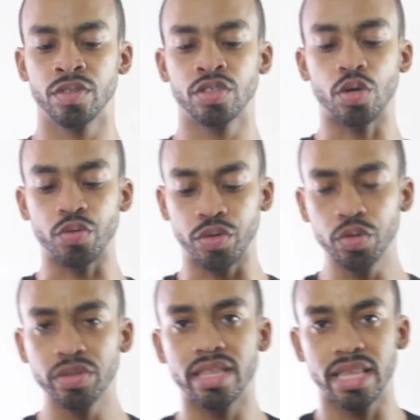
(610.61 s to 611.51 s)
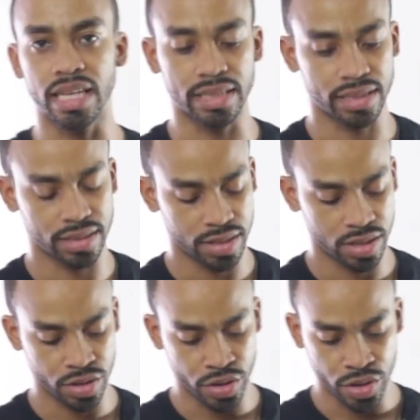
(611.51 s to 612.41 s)
So using this,
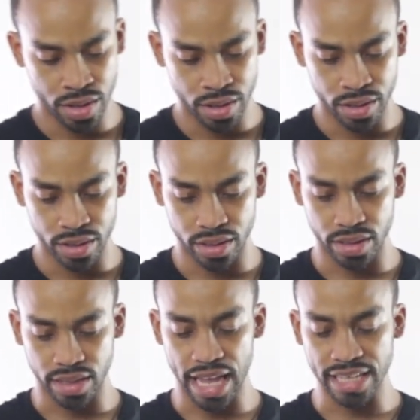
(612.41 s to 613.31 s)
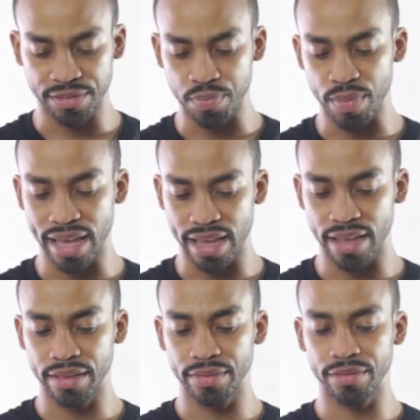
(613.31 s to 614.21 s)
it has
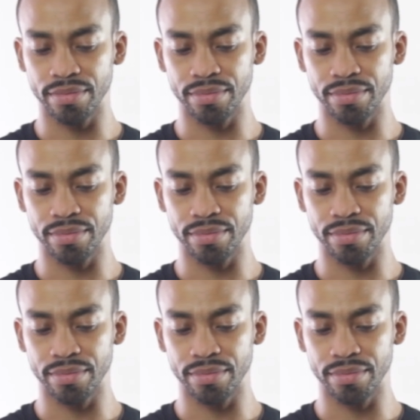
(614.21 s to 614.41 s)
made